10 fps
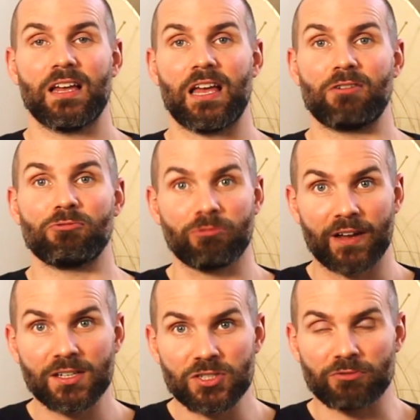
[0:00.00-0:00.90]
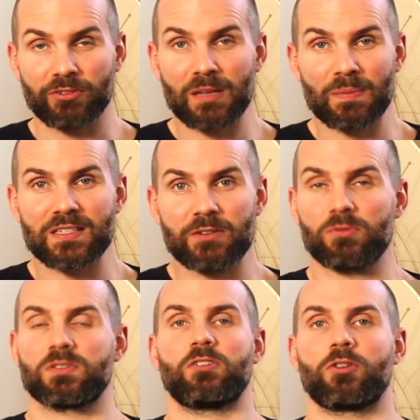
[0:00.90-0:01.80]
range of reading
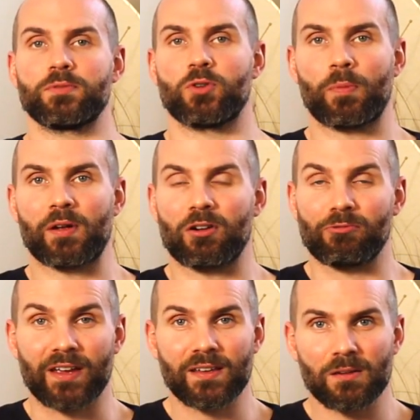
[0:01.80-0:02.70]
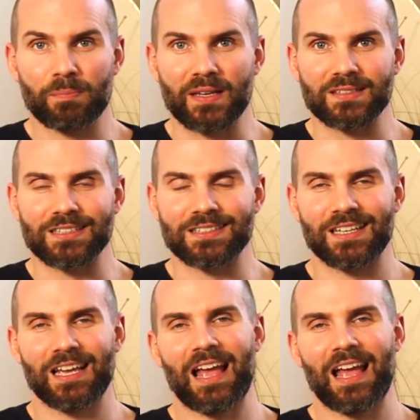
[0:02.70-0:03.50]
materials that you're absorbing on a regular basis,